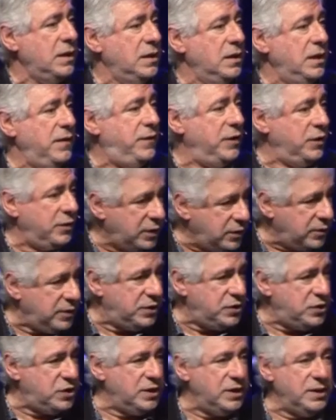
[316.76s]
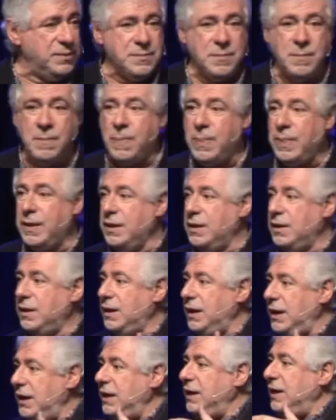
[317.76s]
If you're a Christian,
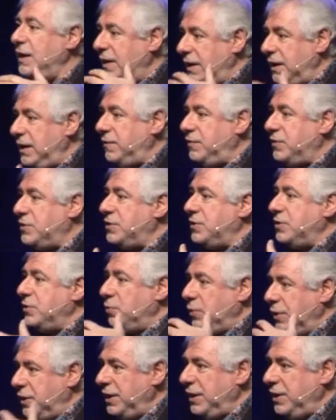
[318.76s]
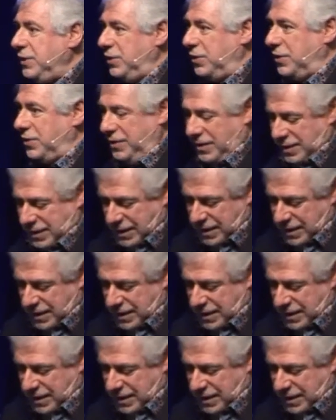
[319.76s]
He lives within you.